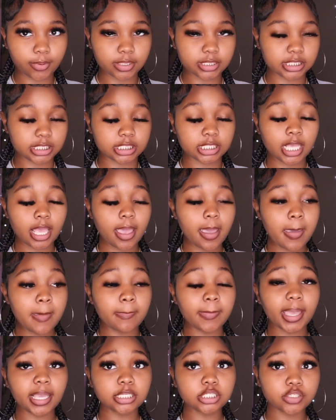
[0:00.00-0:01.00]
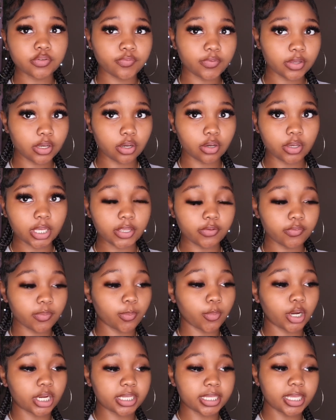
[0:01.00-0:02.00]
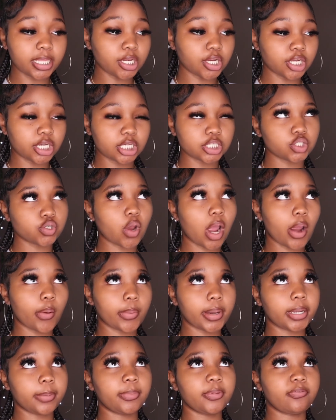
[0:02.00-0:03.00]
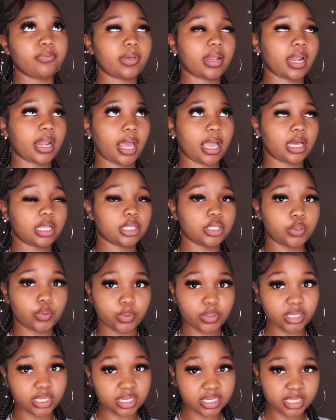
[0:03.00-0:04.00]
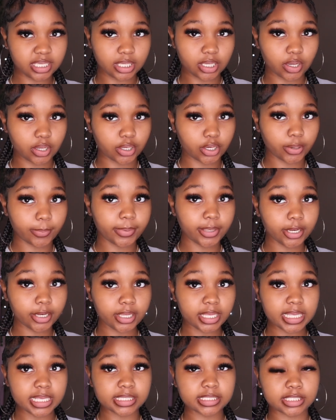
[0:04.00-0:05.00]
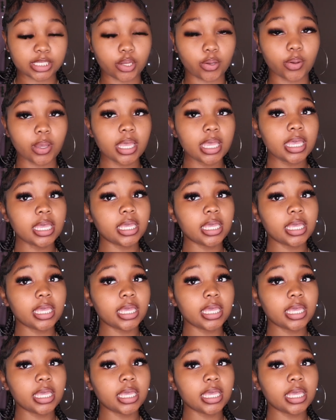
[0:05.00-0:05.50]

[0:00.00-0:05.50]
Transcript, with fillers: It just makes you feel even more cleaner because you already be feeling like a little yucky on your period. So